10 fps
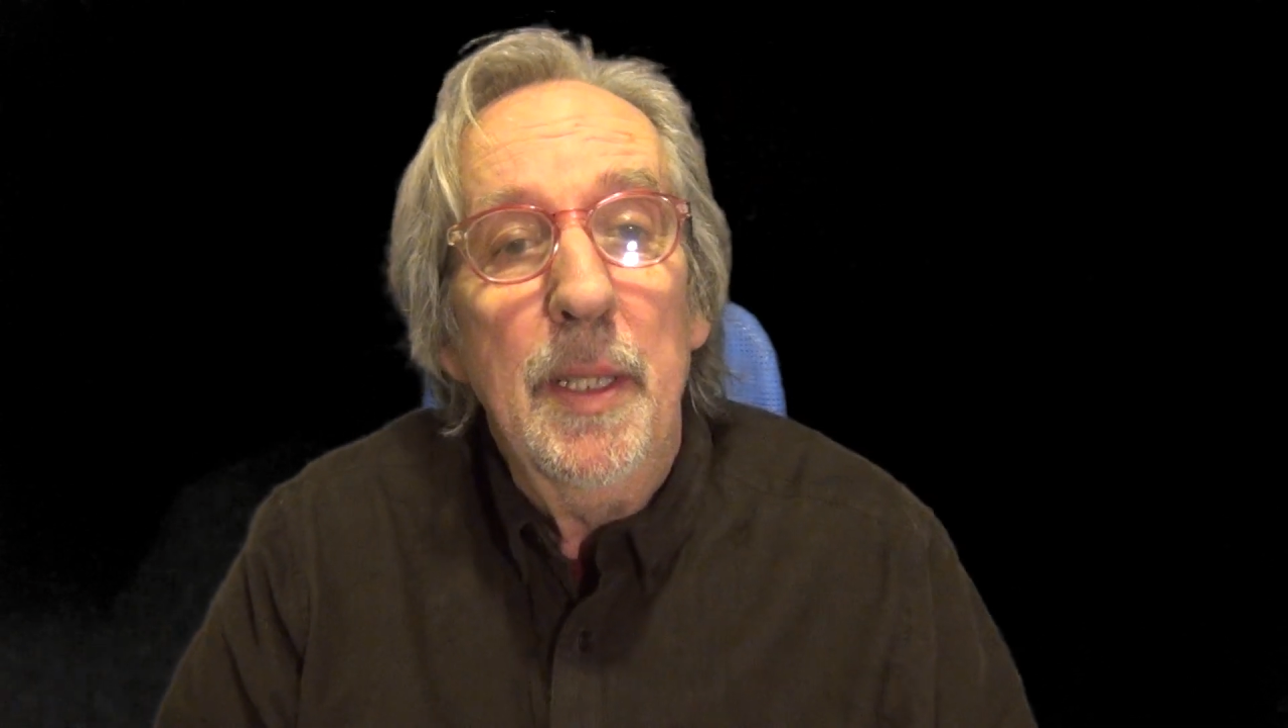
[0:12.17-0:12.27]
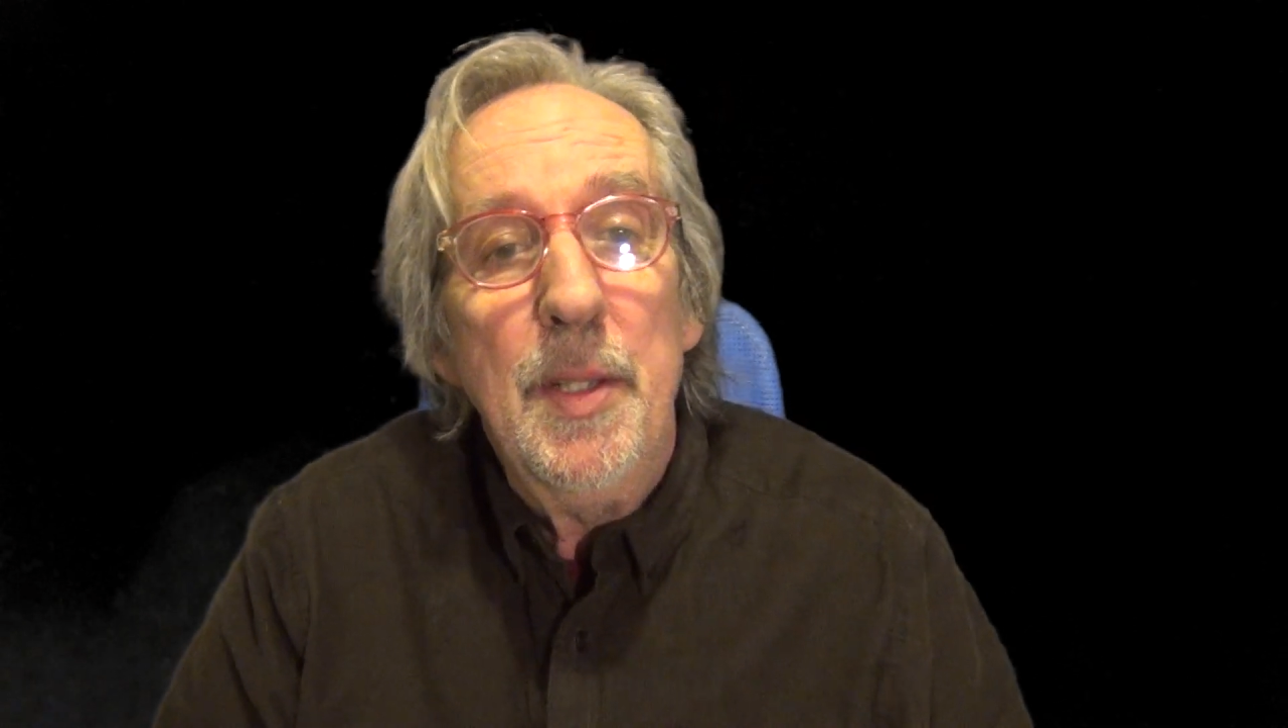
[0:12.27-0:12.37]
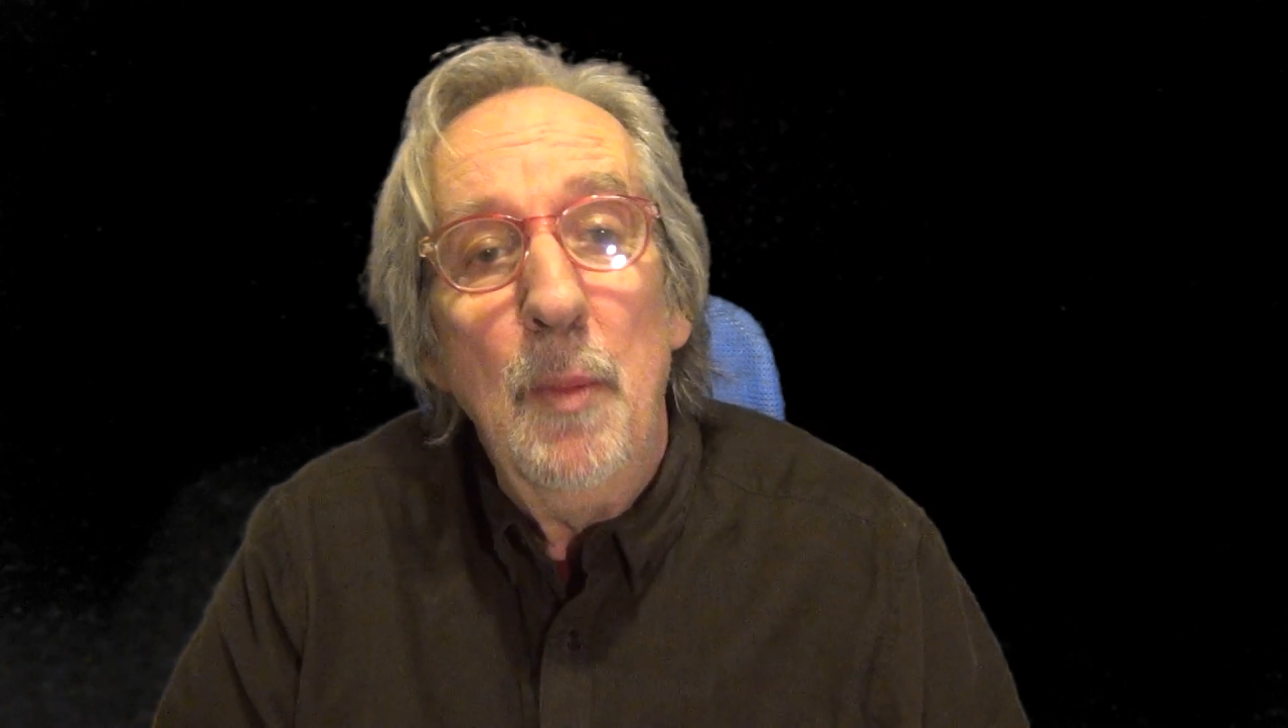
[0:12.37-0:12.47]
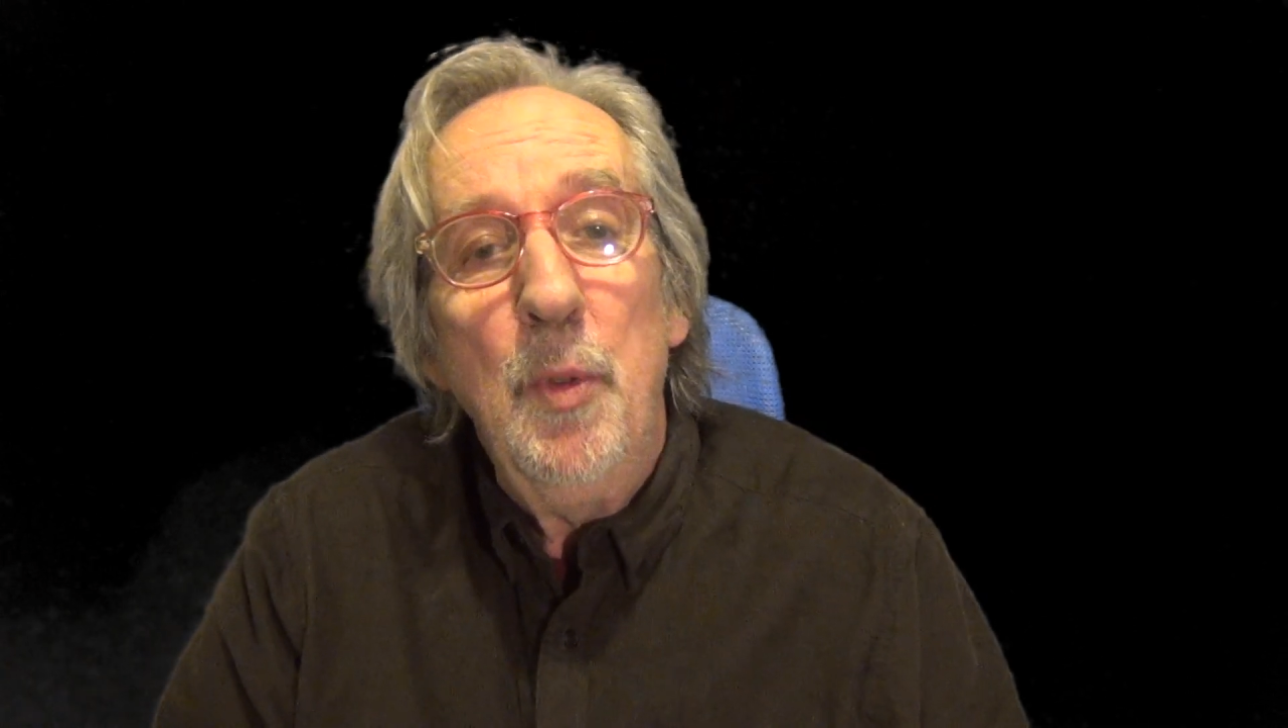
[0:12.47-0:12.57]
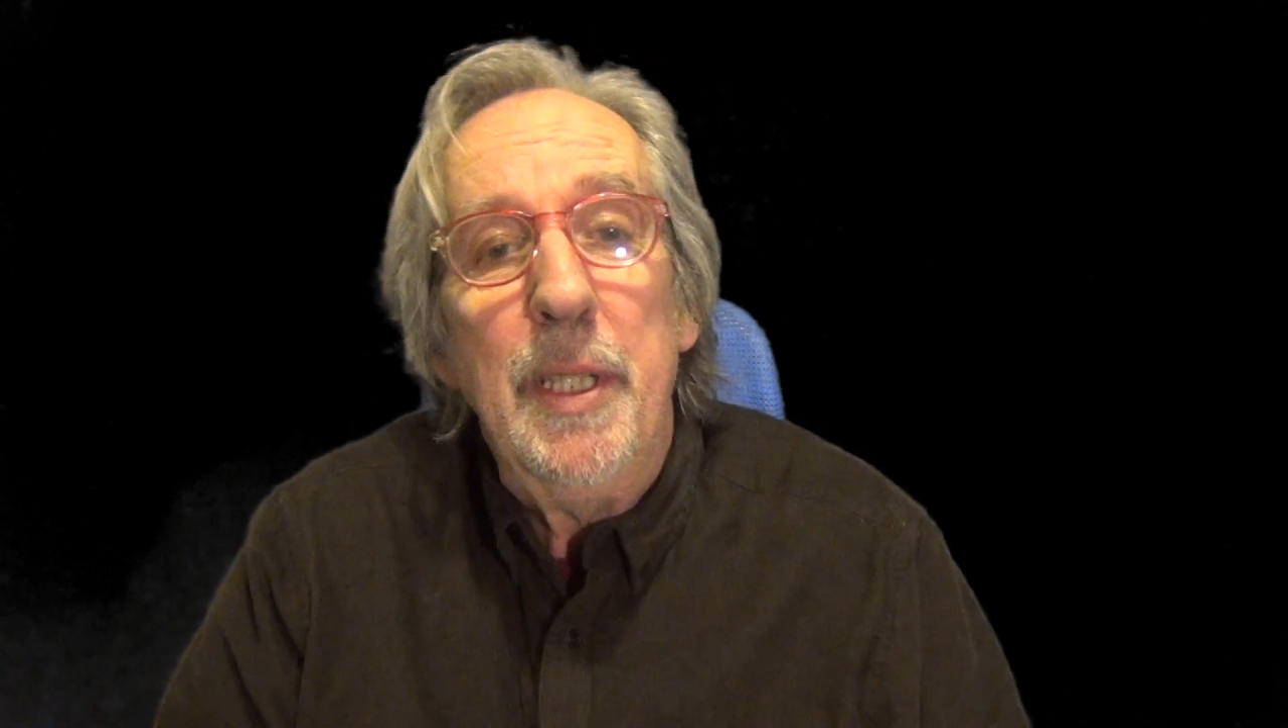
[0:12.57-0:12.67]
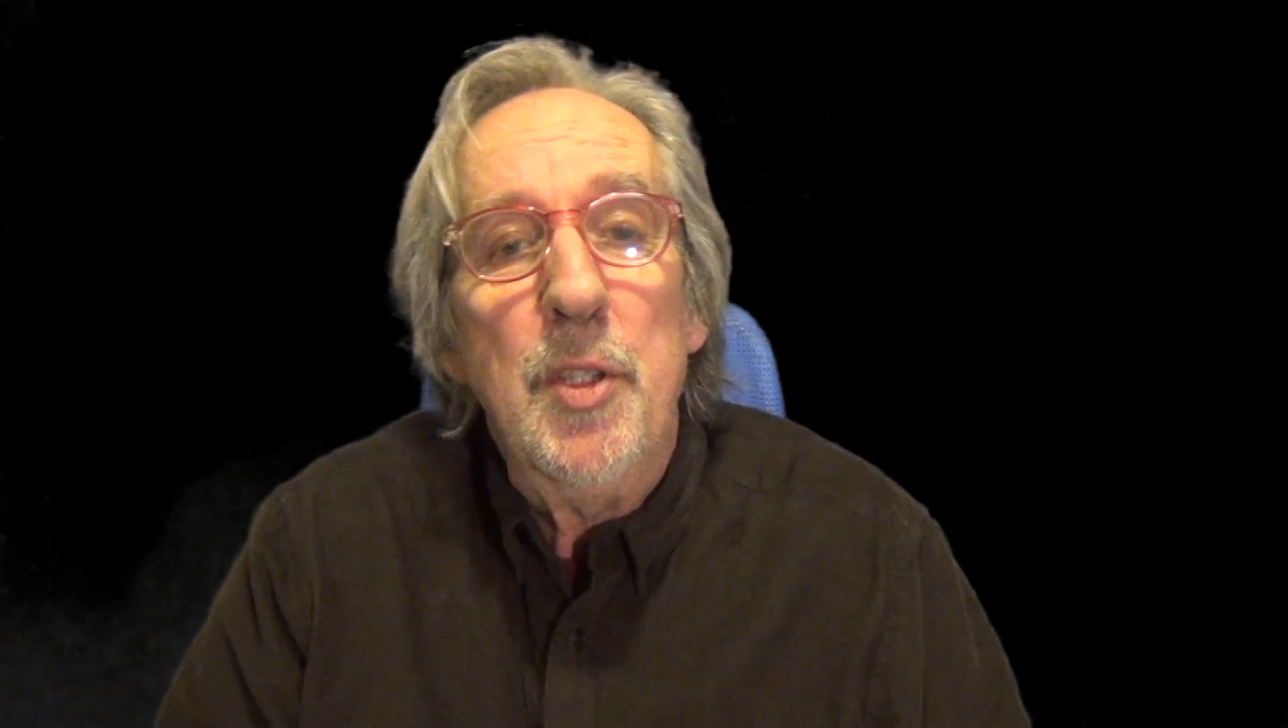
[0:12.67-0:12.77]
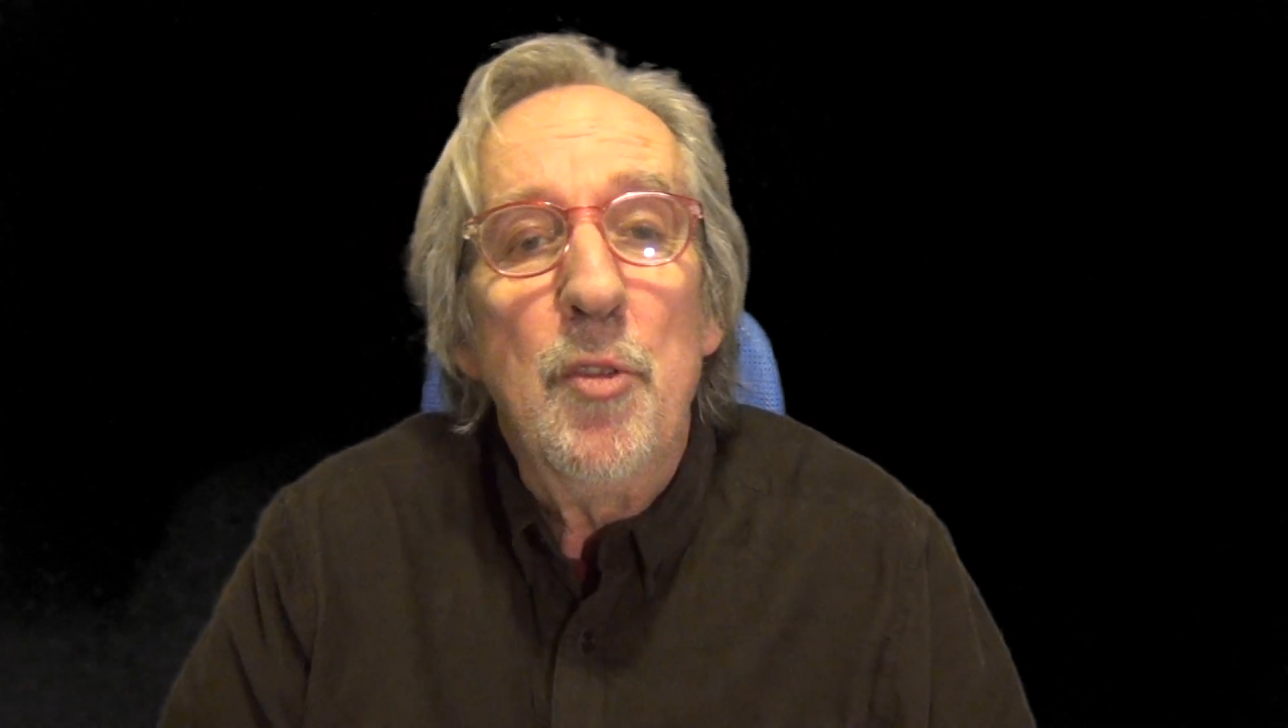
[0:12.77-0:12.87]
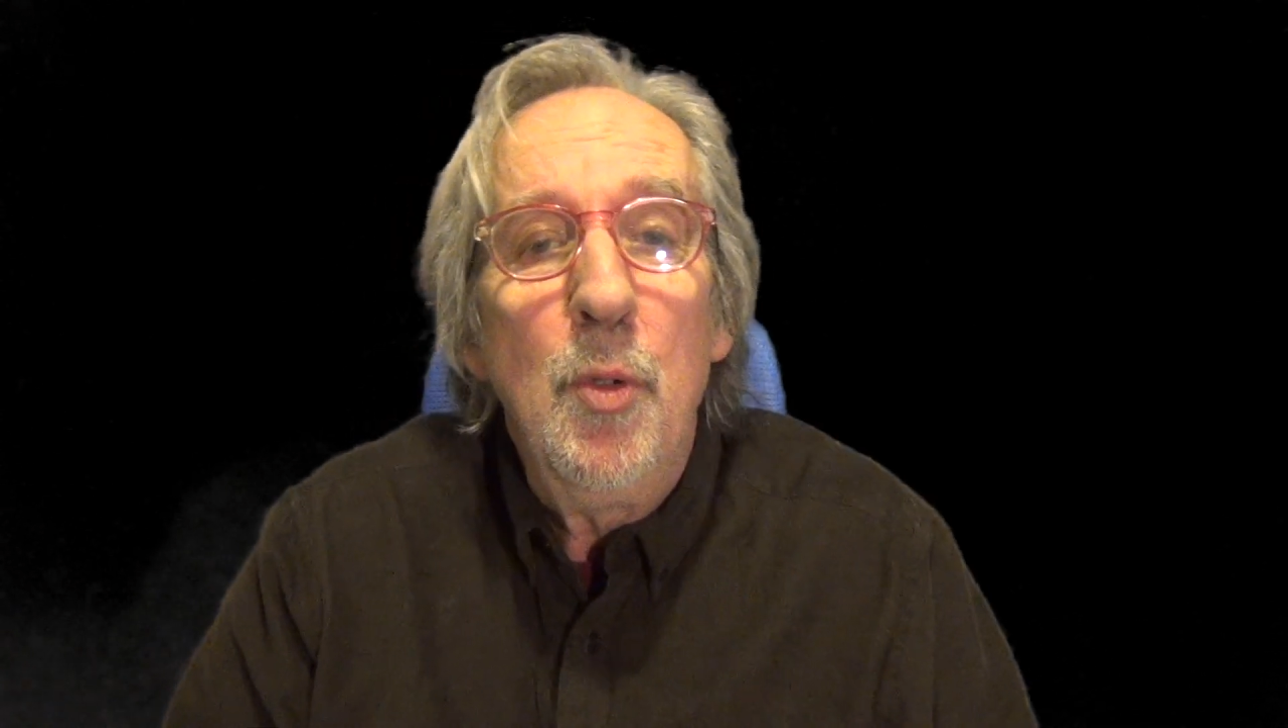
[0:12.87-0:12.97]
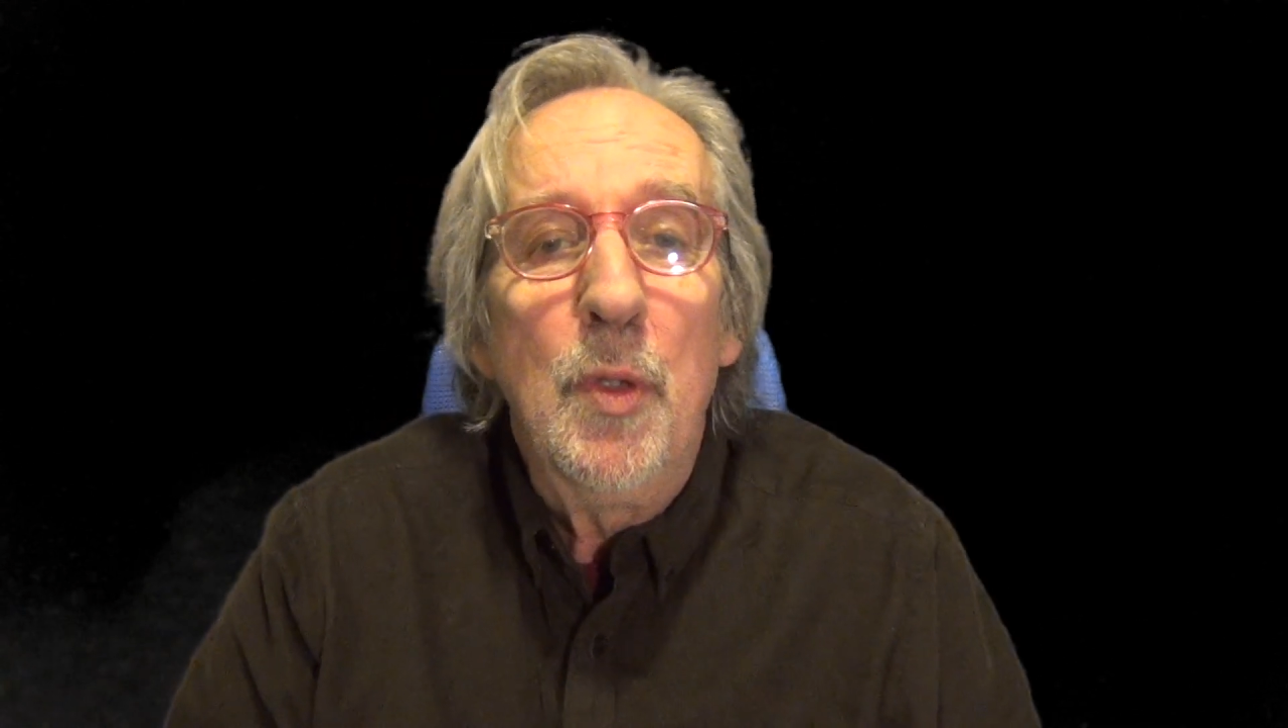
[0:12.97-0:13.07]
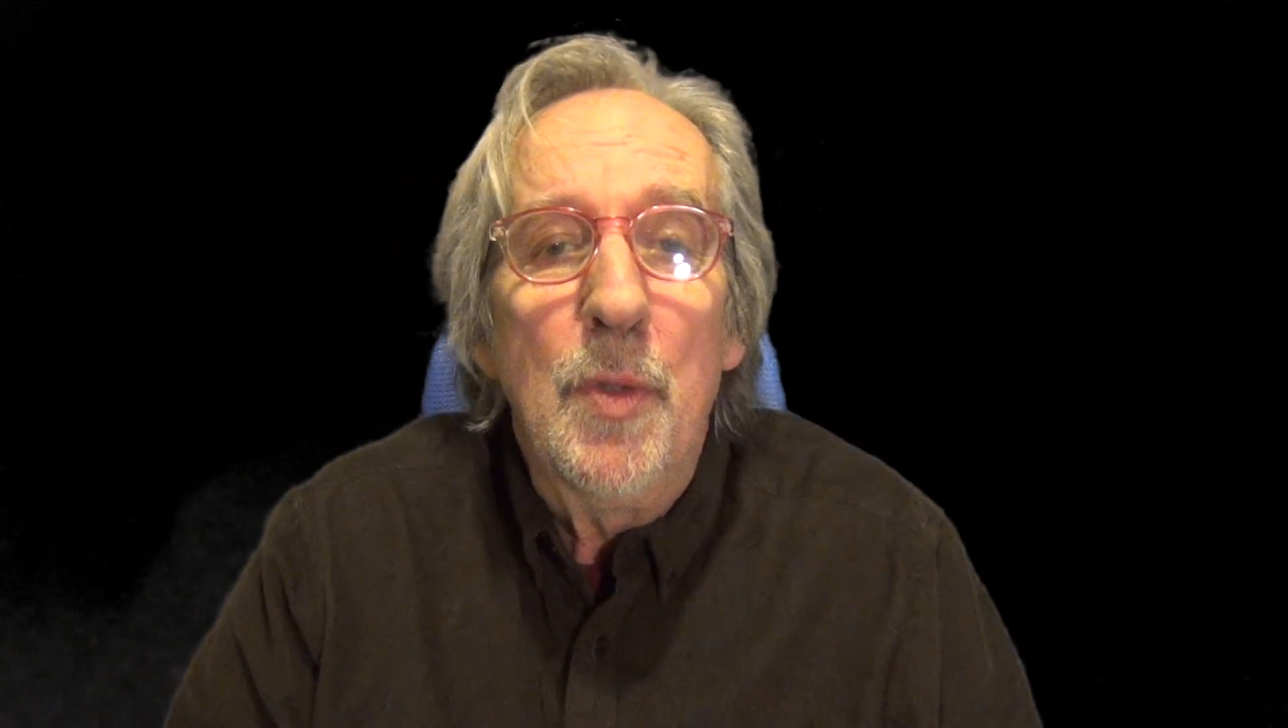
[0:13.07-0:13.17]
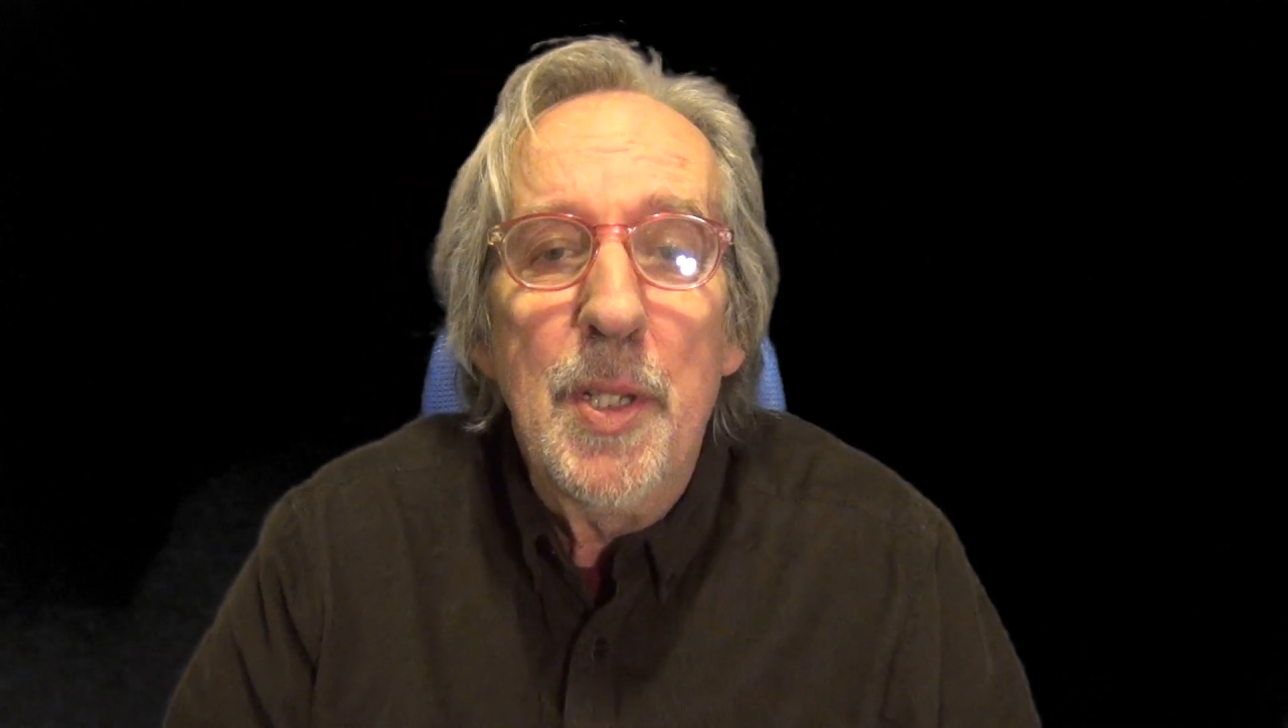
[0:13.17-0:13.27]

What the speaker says: somewhat extraordinary